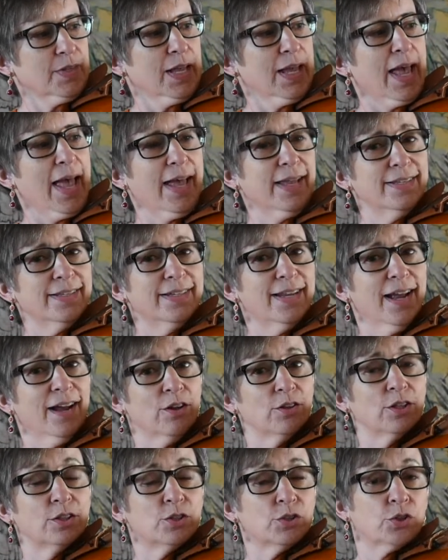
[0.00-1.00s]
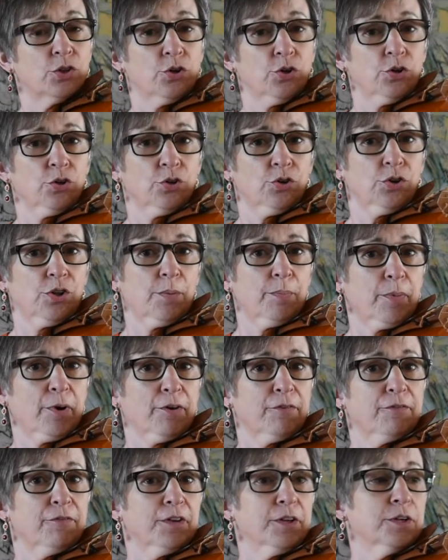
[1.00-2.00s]
And now let's curl up our
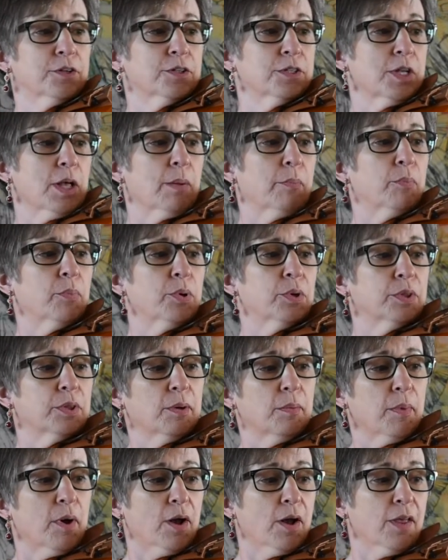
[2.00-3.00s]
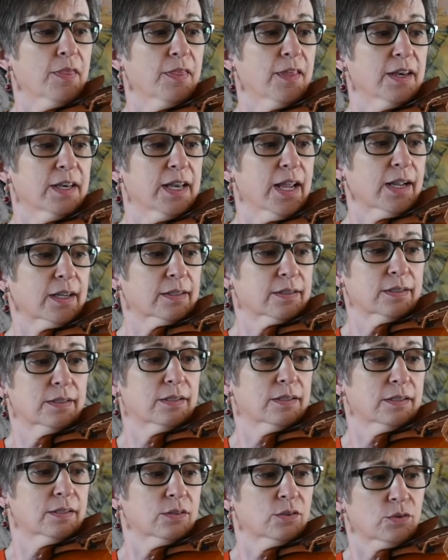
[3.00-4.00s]
fingers and put them on the next
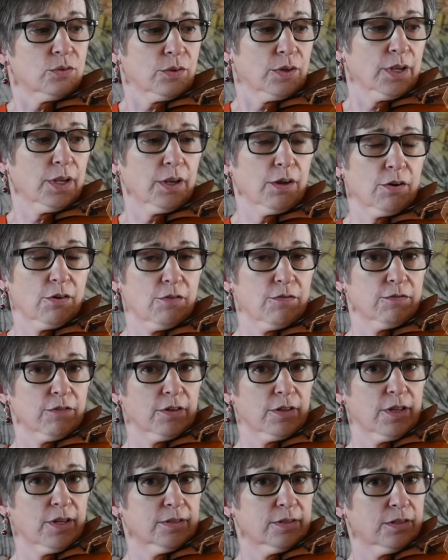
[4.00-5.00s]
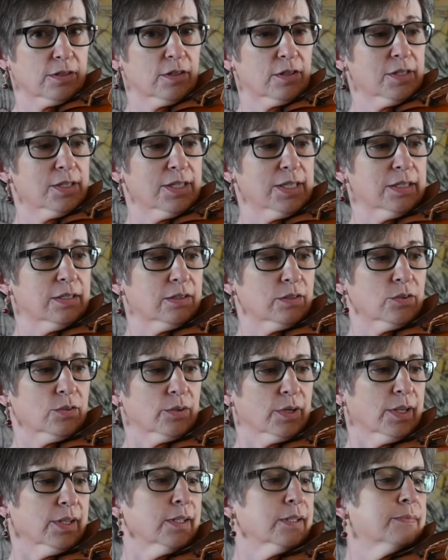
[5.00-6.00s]
string over. That's our D
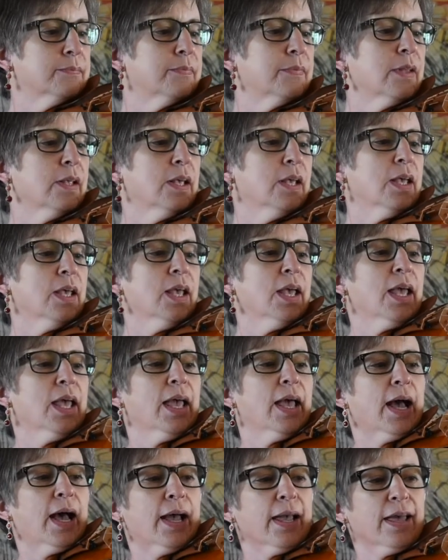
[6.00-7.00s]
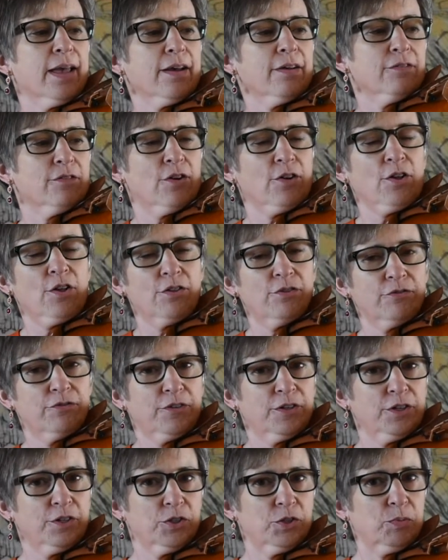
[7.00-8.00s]
string. I have all the
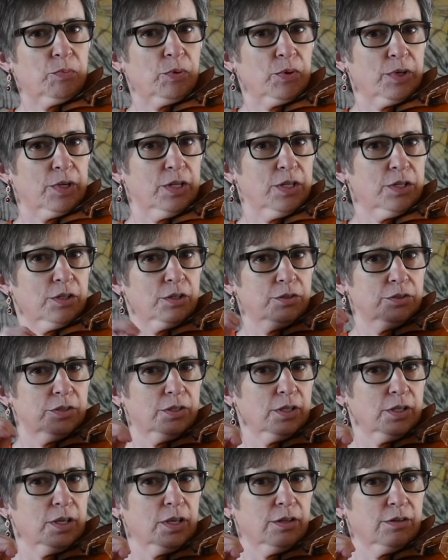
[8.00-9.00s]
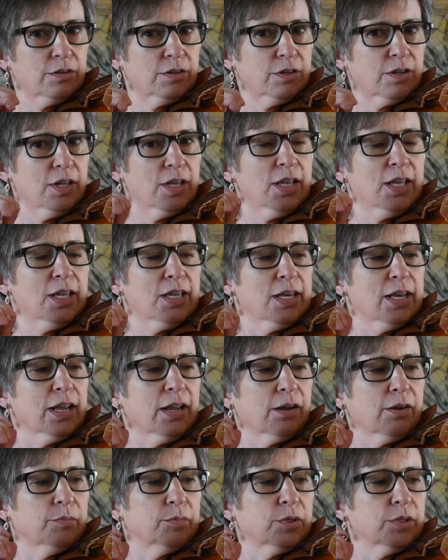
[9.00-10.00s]
fingers pretty close together.
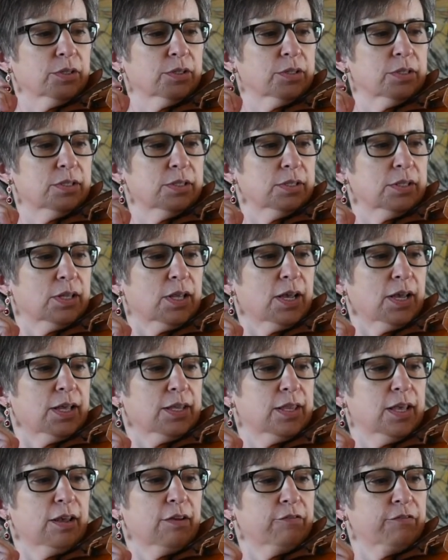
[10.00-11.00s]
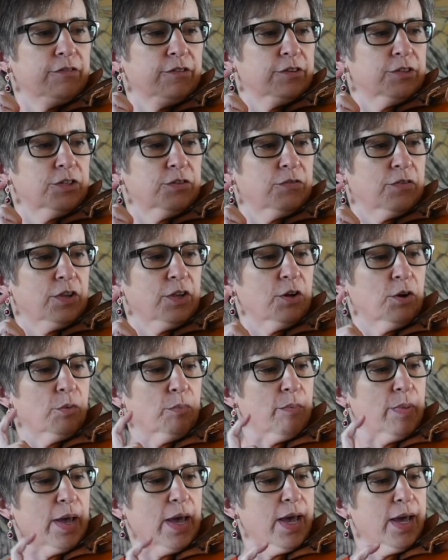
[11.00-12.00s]
Now I'm going to slide that first finger
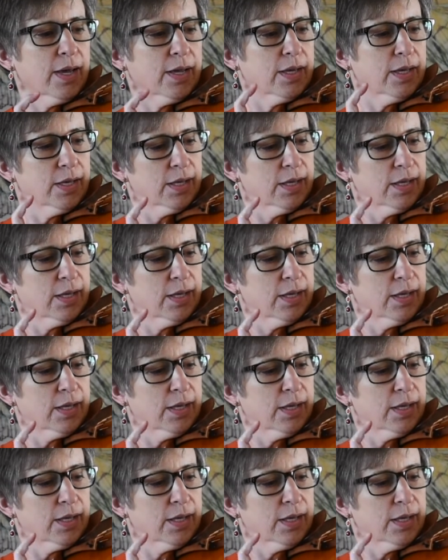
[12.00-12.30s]
back.